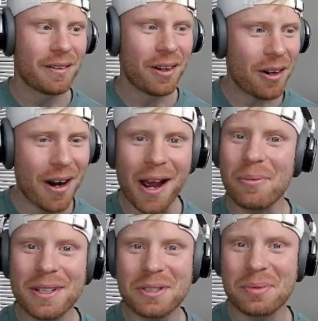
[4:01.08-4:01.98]
All right,
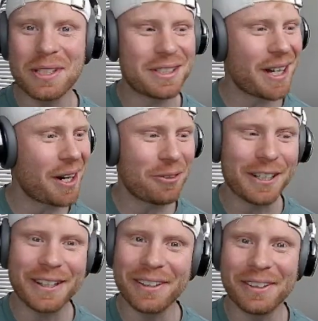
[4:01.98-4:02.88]
we switched
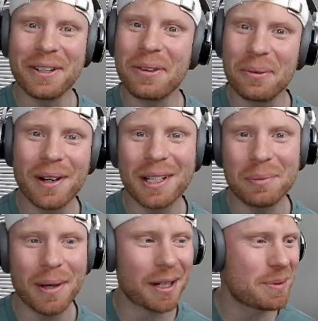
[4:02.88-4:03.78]
Tyreek Hill into the running
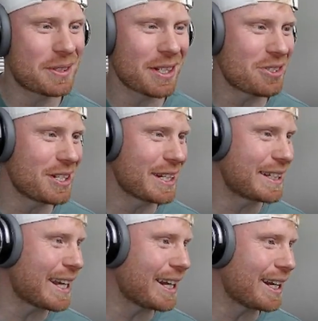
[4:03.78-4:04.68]
back position to
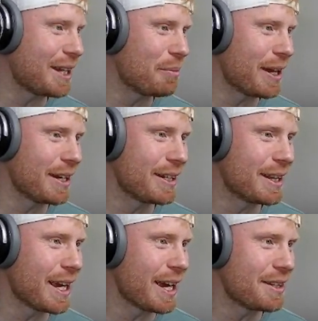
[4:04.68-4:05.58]
get him into
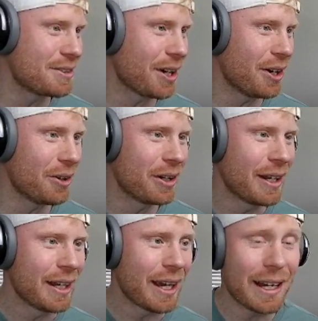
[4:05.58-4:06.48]
the end zone,
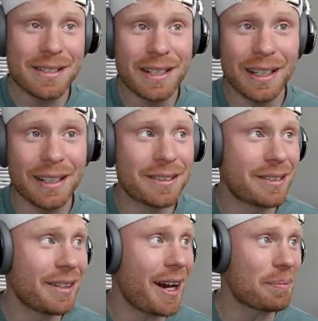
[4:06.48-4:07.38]
and he's going to get
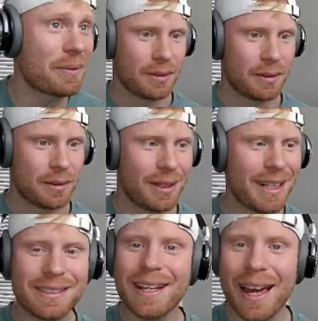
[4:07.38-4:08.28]
stopped.
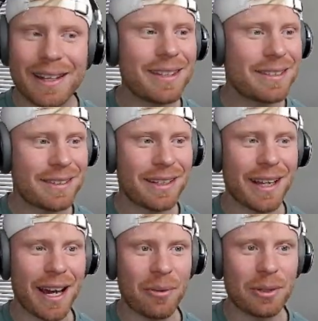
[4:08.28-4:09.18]
Let's end this thing
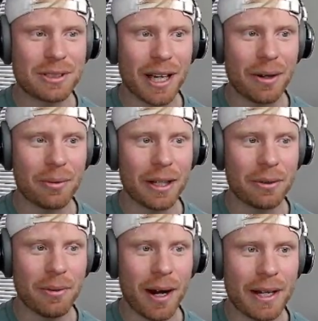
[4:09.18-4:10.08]
out with Tyreek
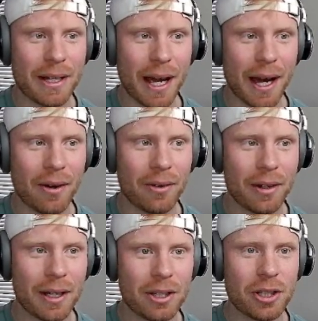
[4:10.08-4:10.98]
right now.
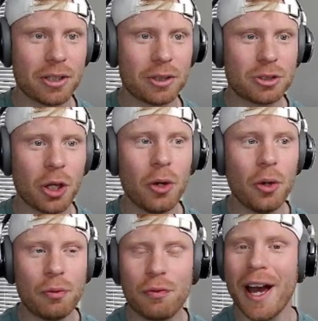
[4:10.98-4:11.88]
You're too
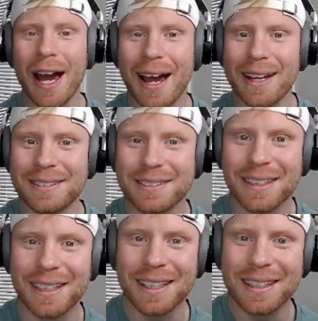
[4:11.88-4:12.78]
fast.
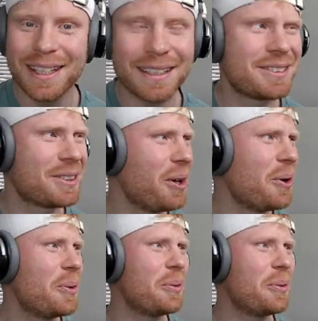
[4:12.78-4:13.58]
Let's go.